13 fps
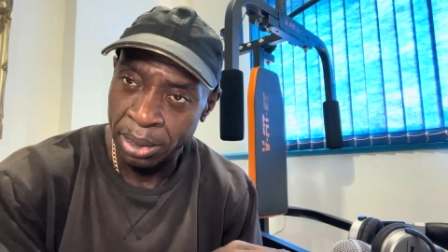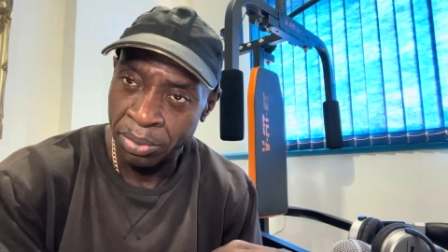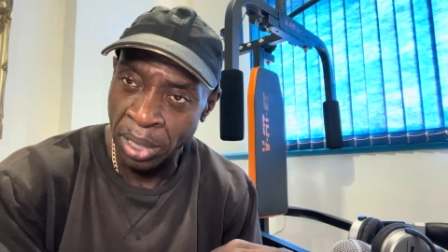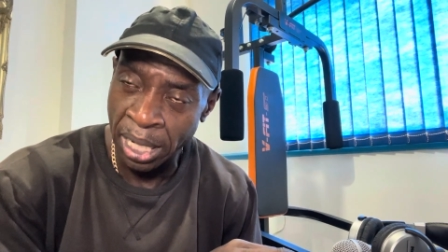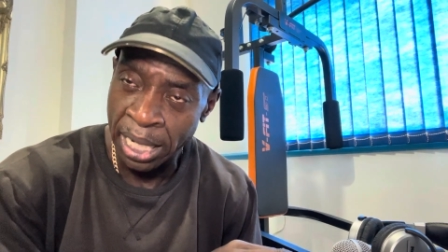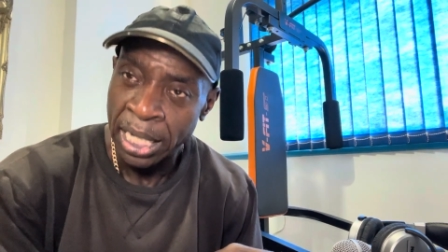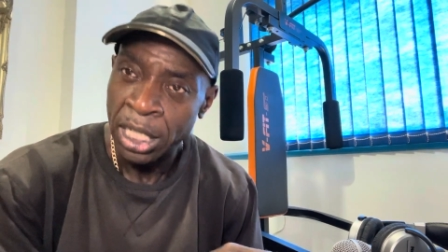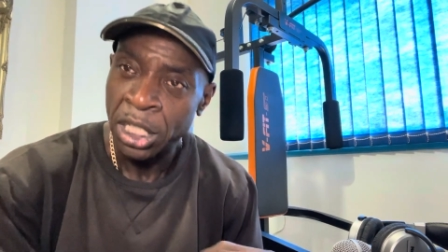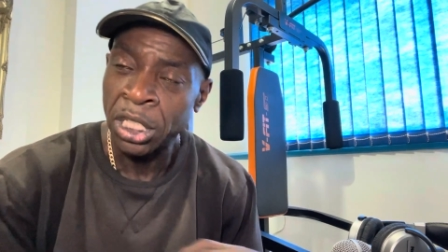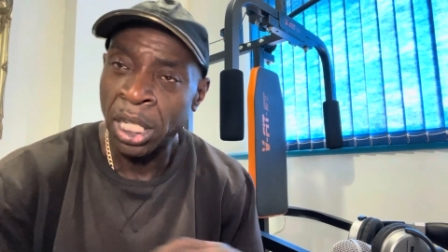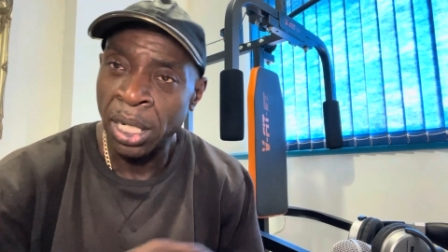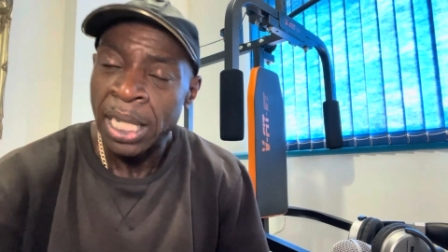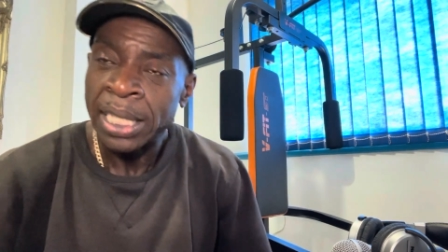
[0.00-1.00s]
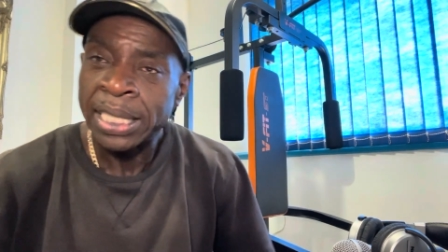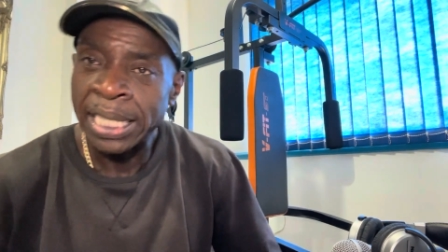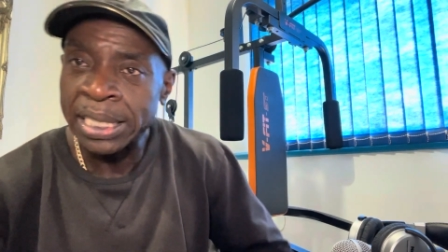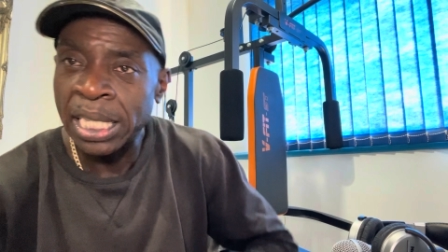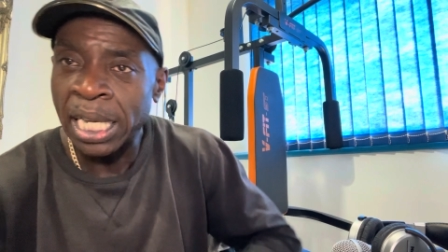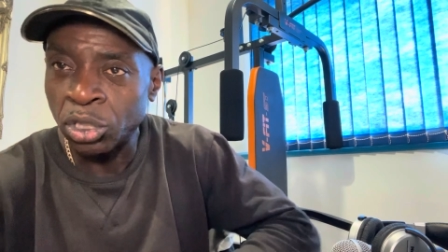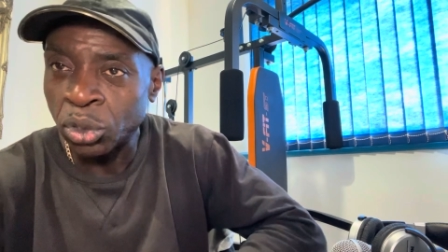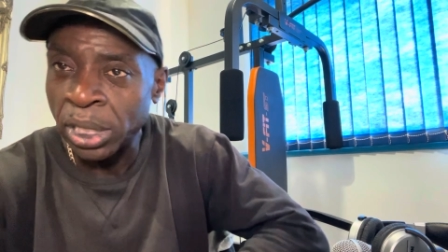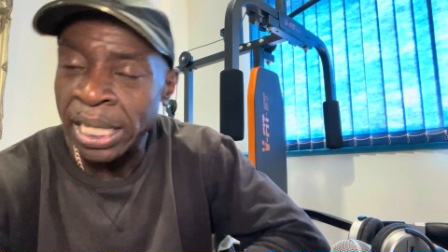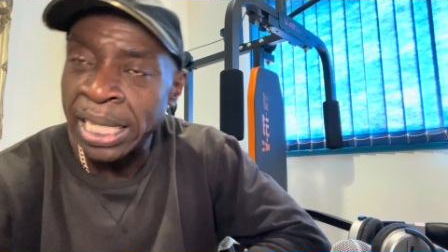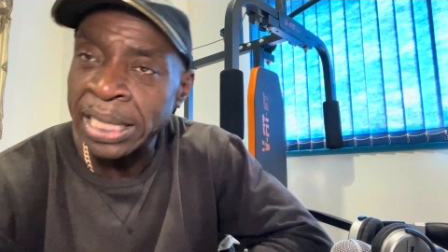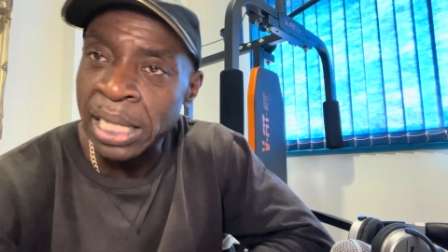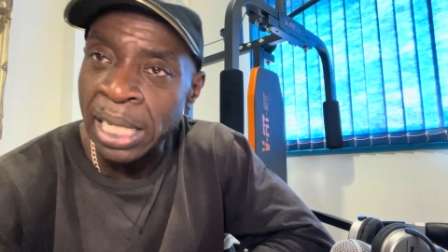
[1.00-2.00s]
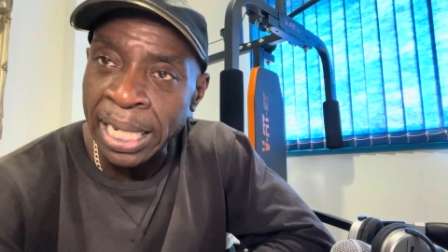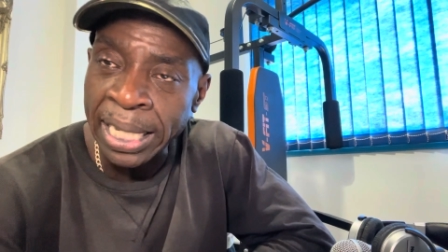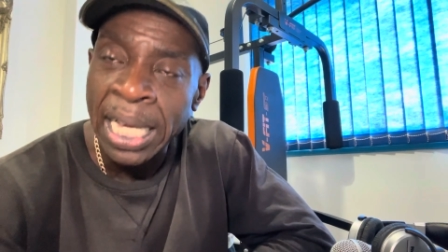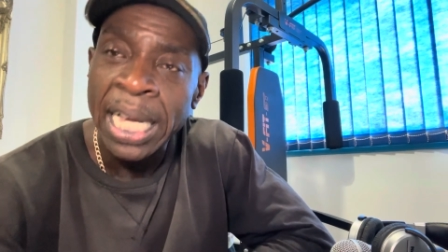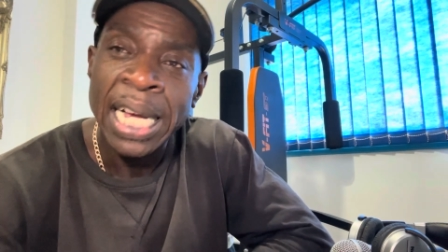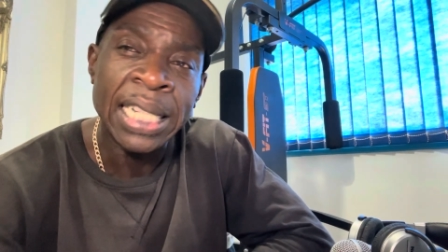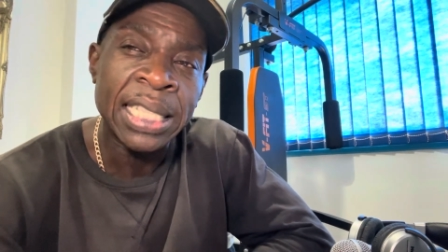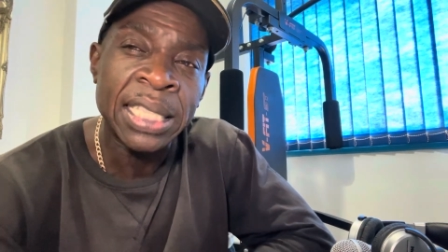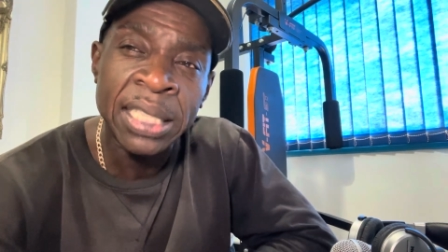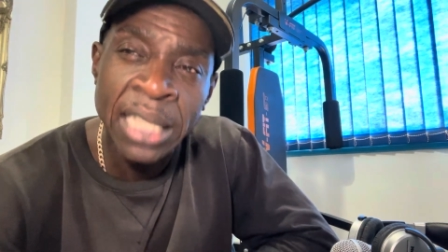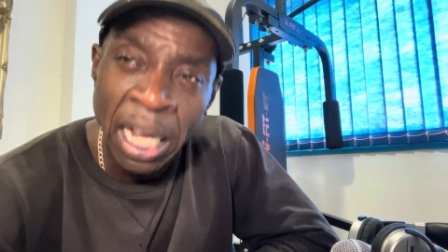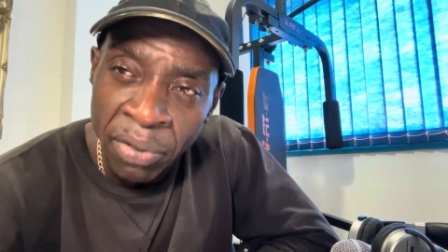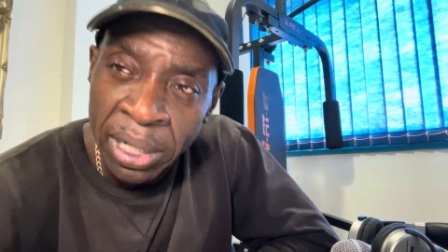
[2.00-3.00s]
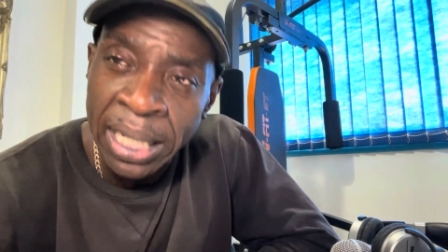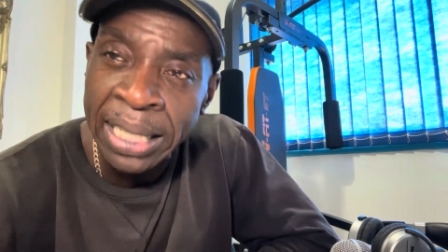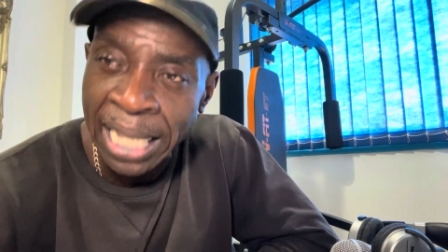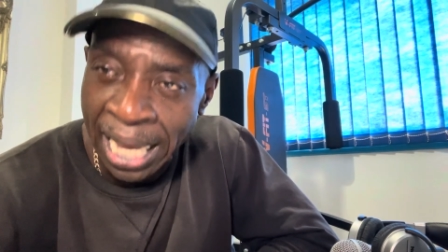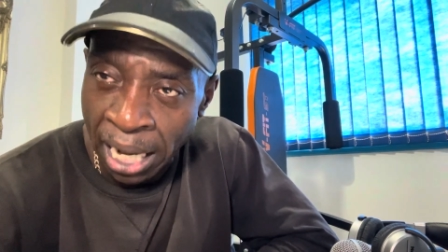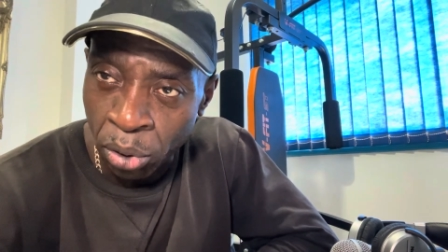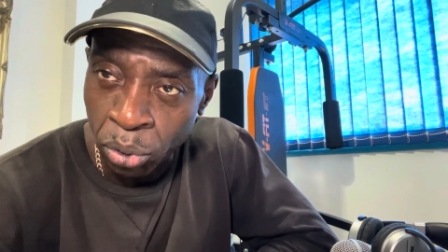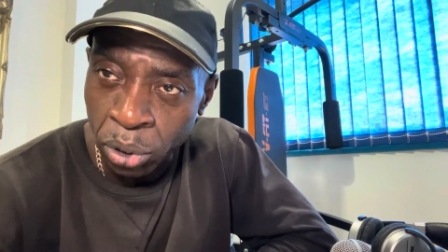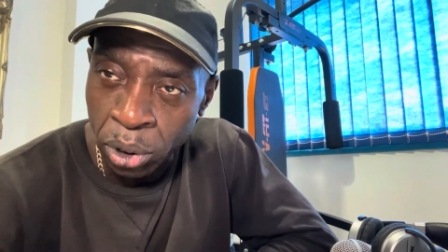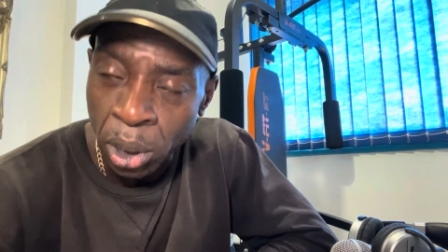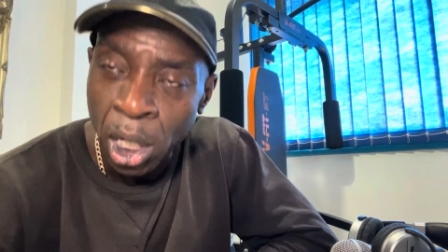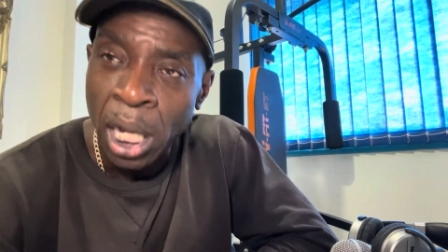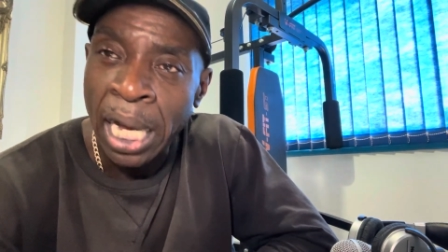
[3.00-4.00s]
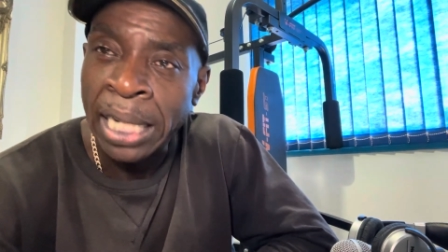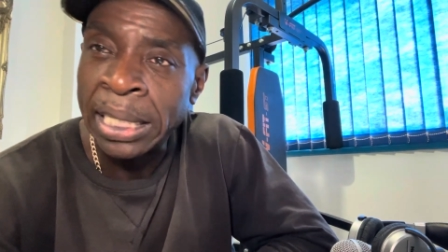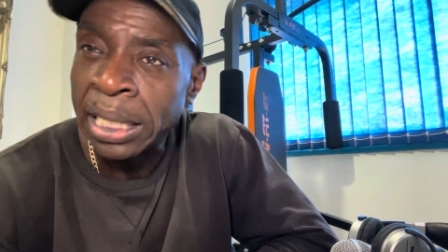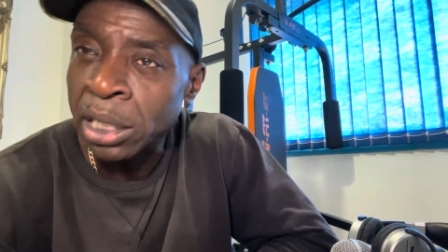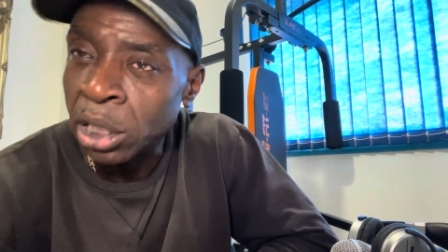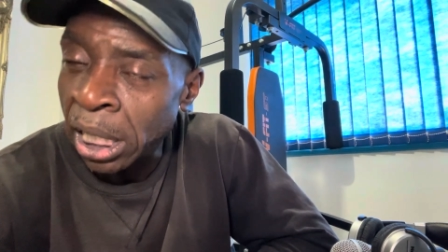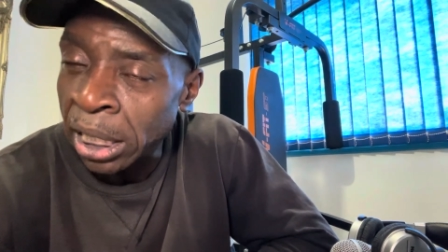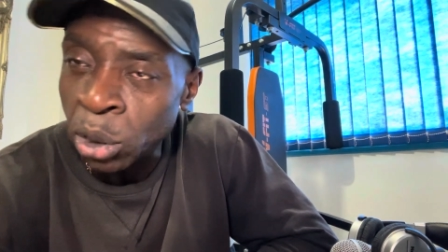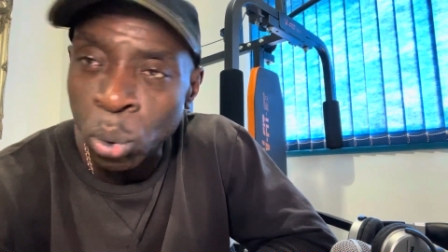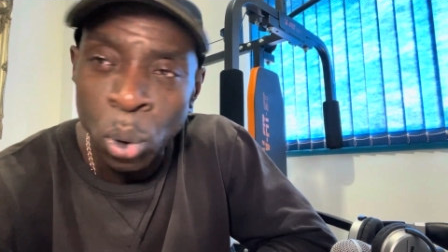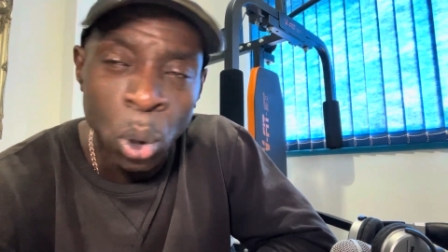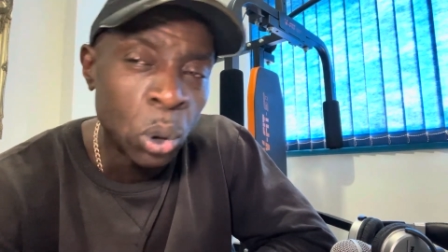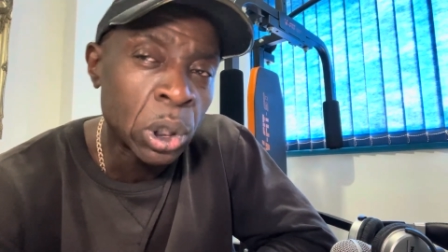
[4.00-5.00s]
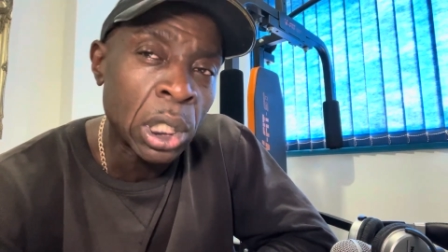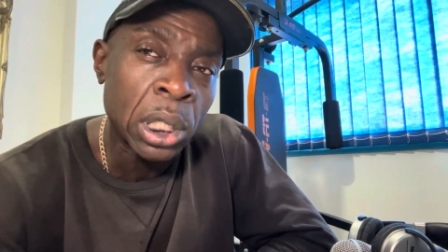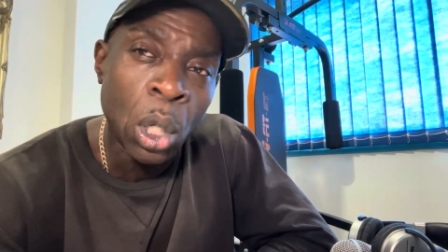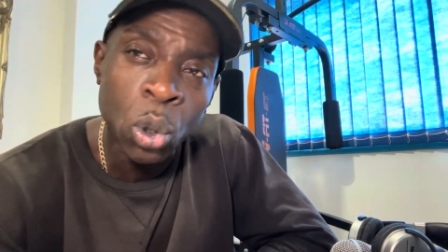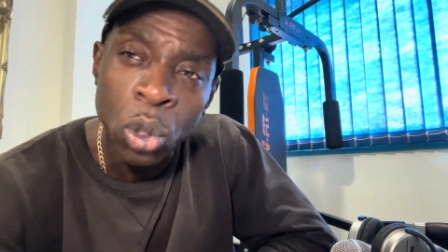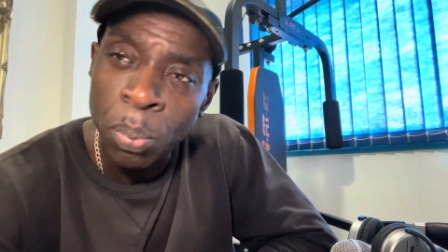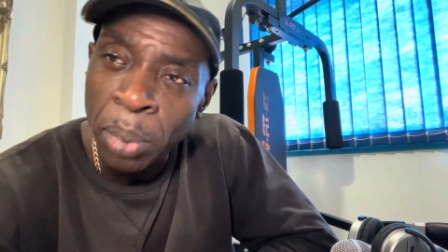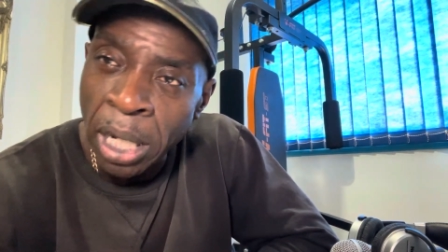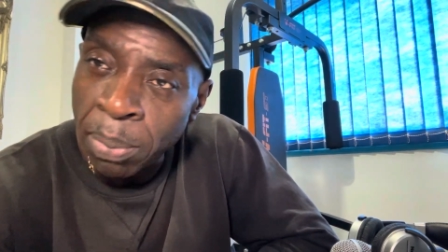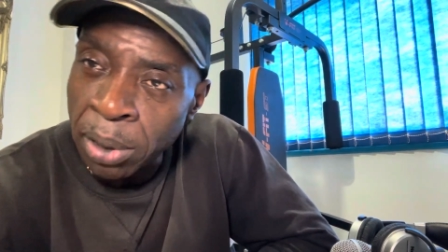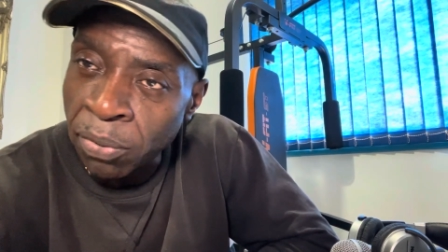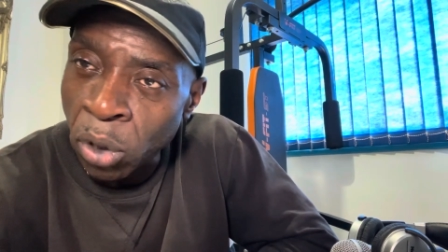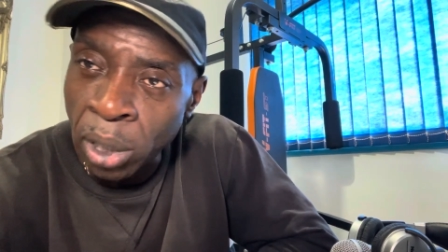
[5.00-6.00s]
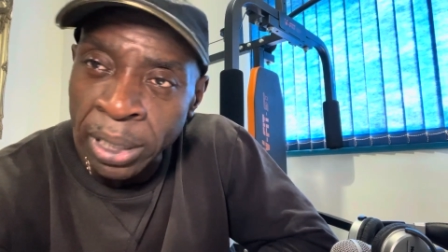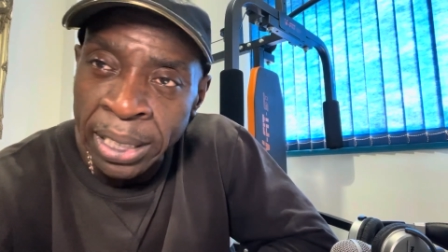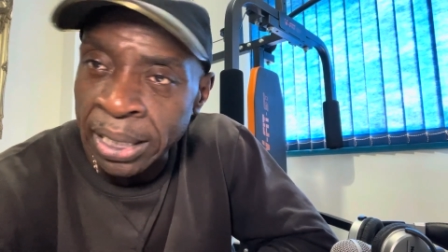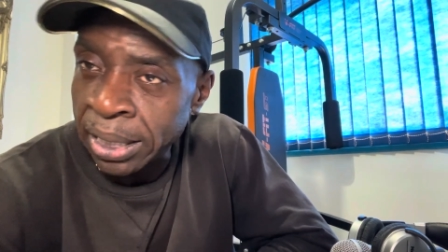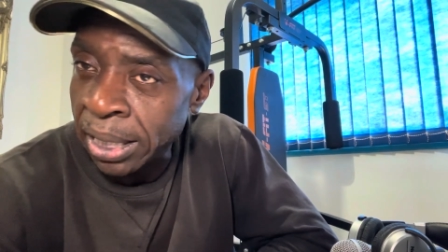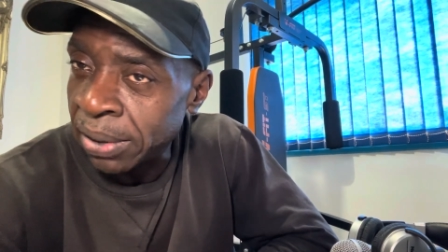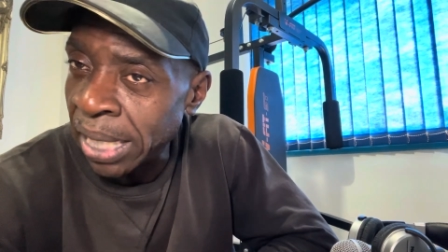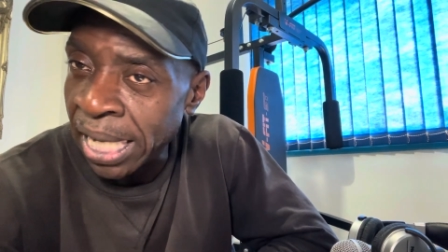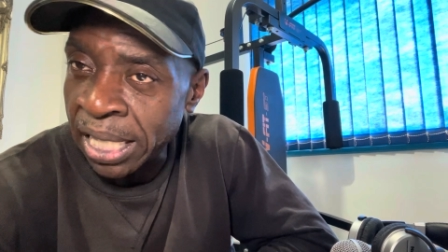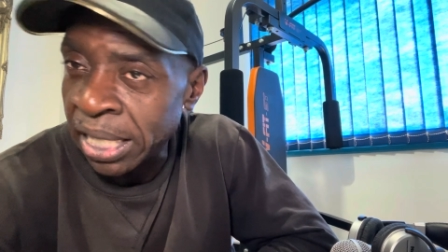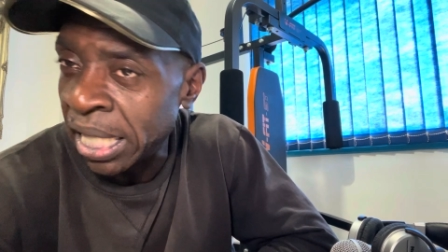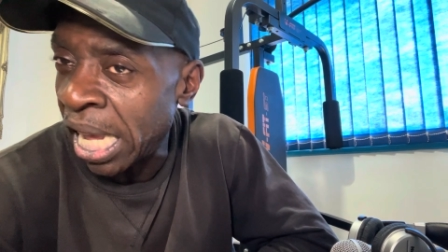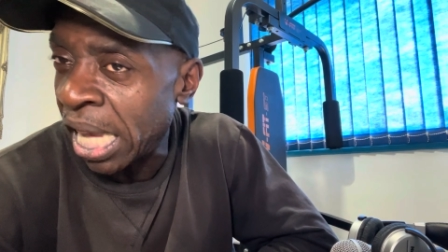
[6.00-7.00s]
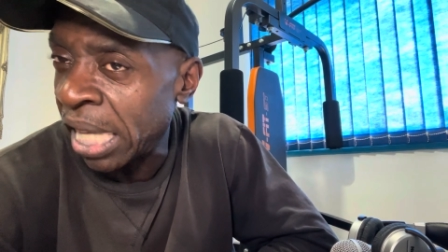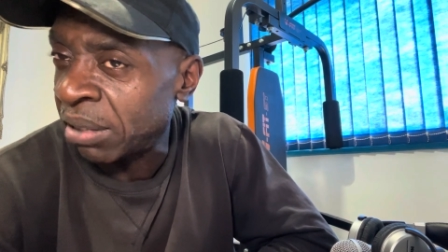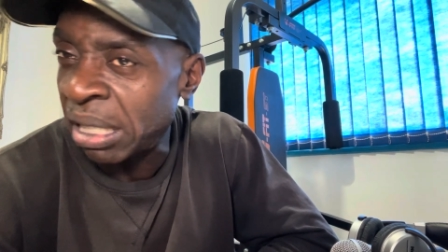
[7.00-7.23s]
Right, you know, this country is like a derelict house, and all the local people have gone in and they've taken that